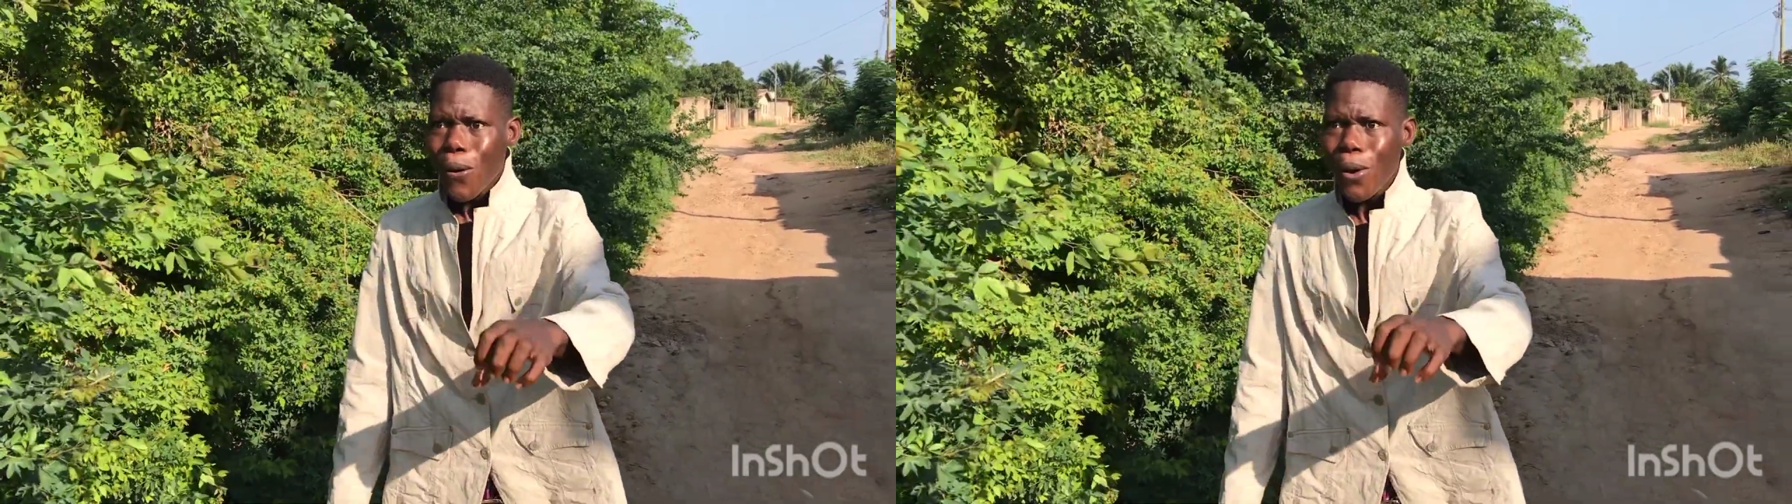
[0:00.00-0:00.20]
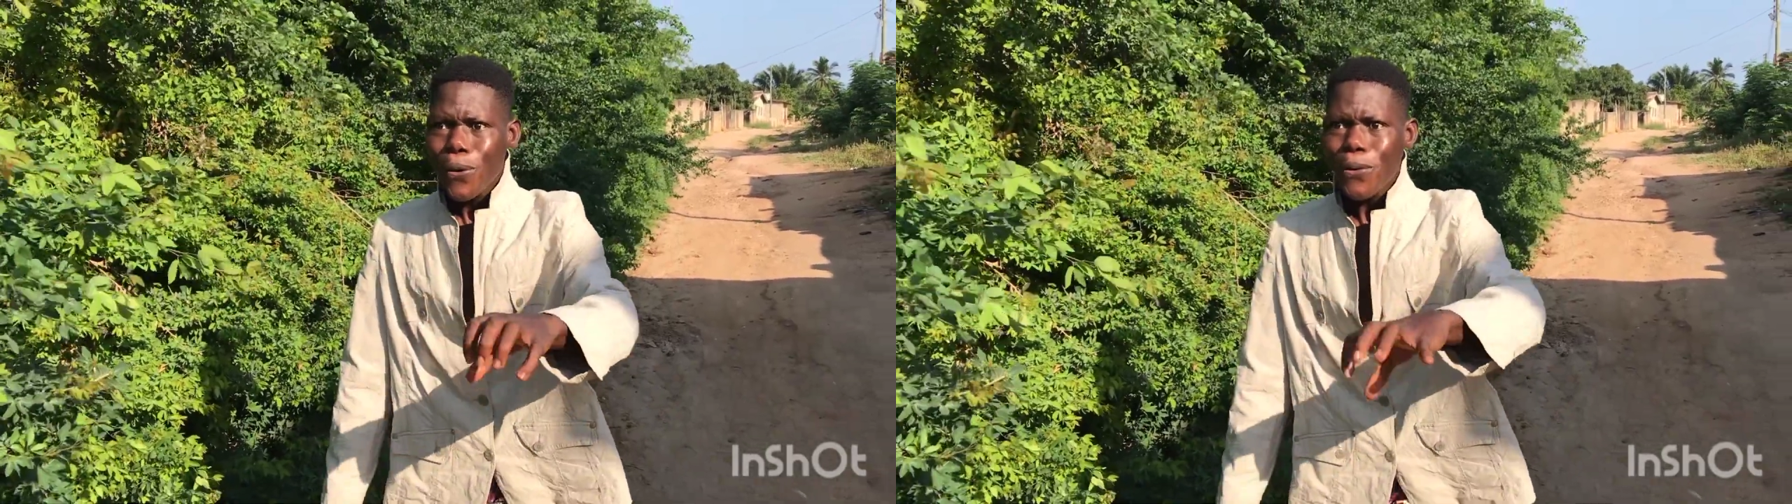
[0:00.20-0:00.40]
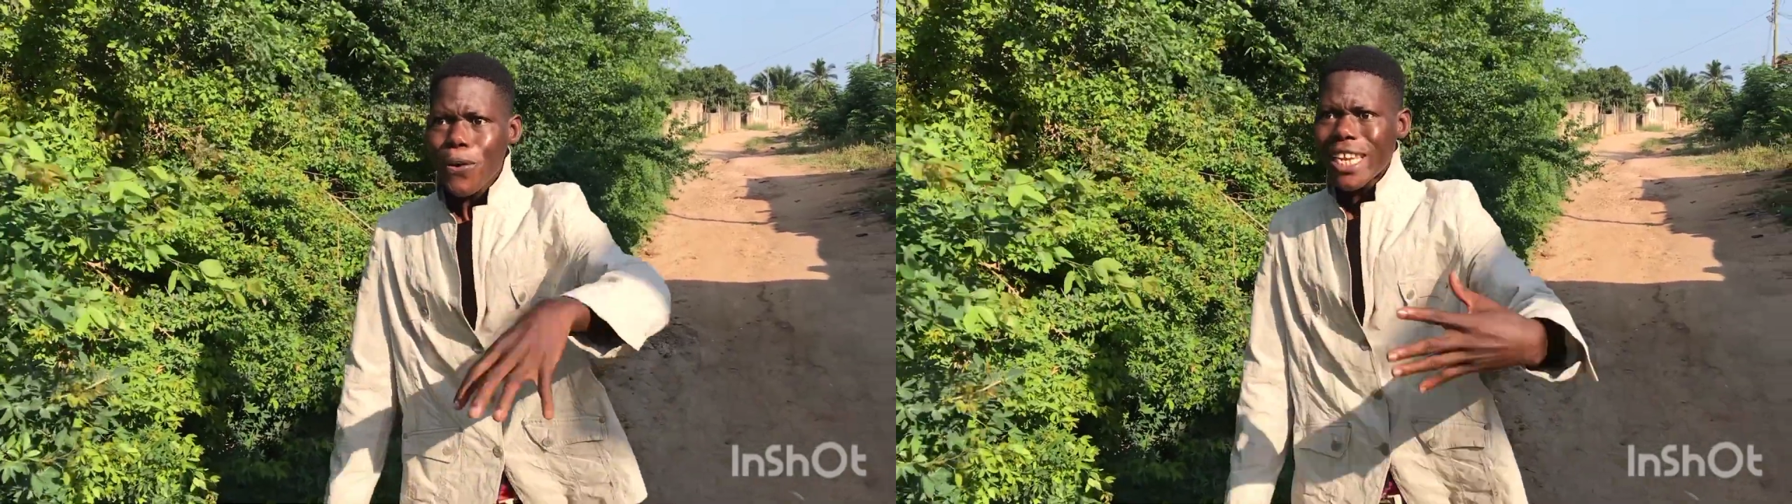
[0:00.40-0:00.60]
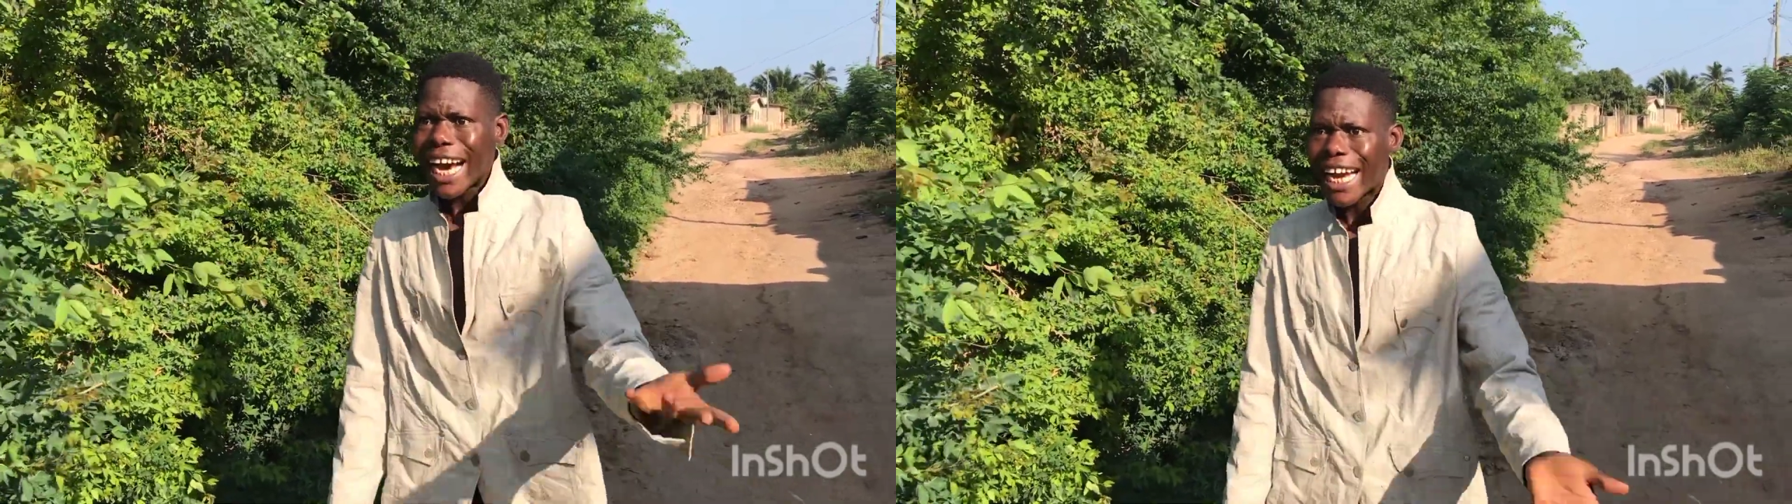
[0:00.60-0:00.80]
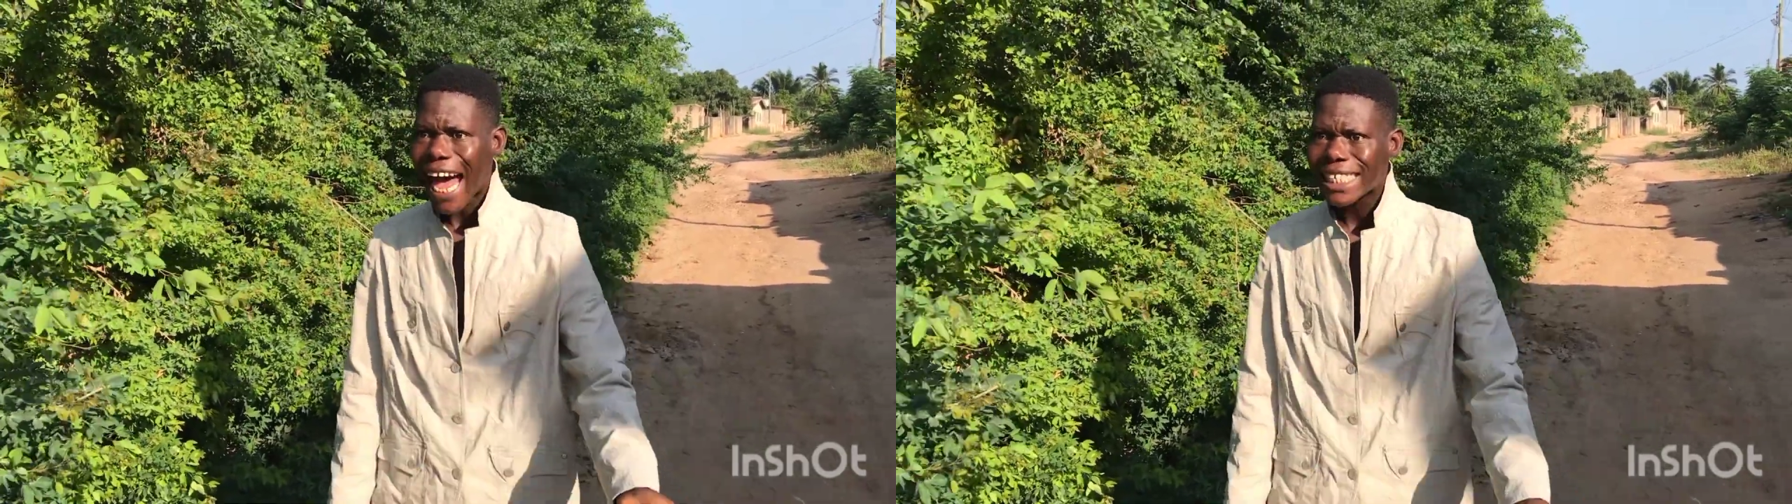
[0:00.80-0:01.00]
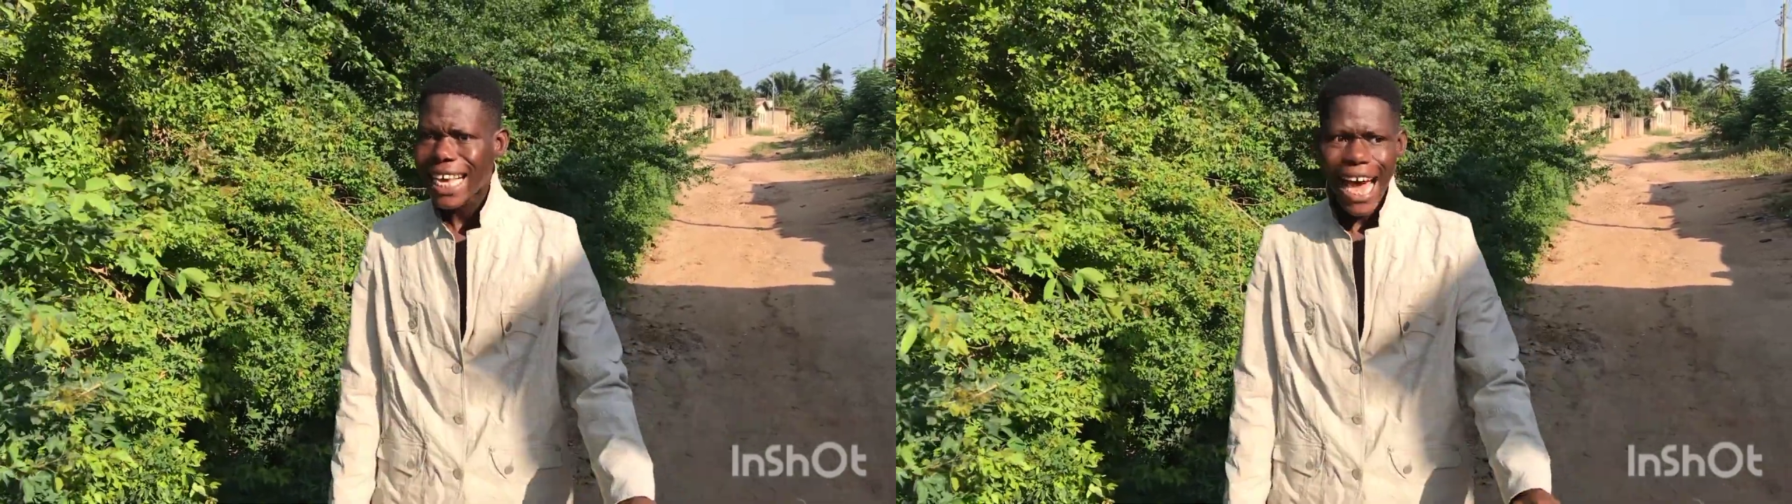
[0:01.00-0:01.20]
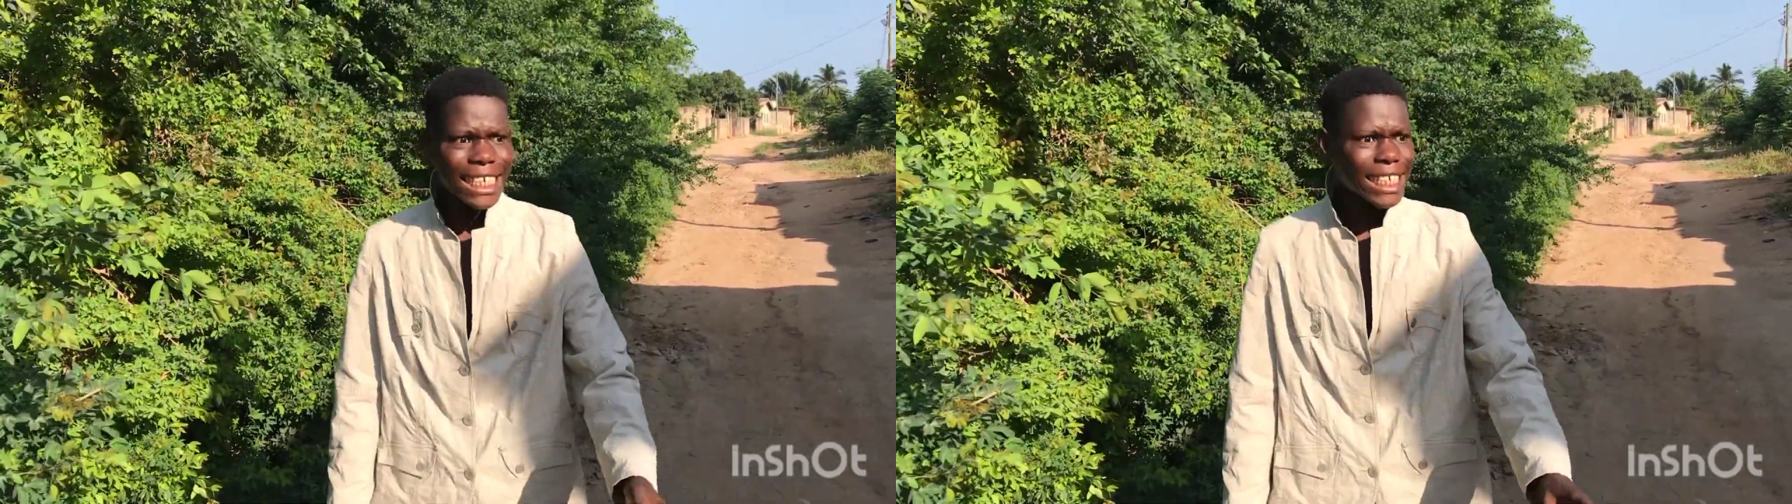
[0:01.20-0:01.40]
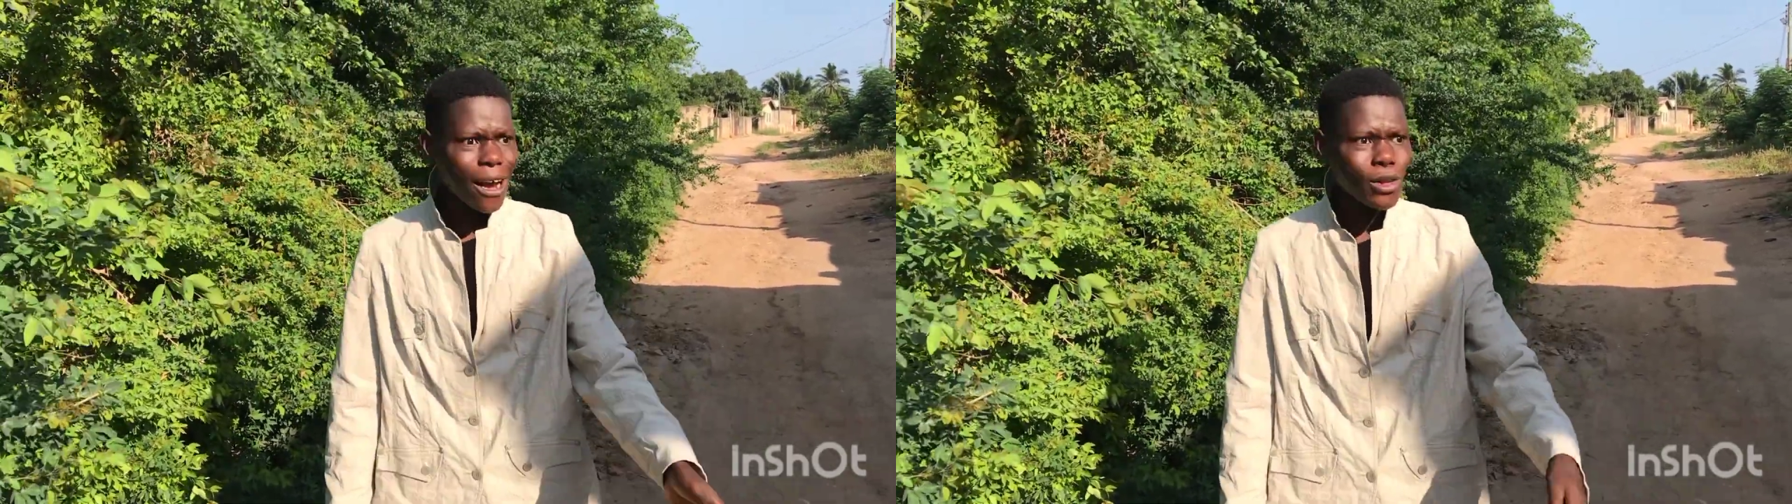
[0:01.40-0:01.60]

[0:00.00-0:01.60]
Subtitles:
chew the grass and shout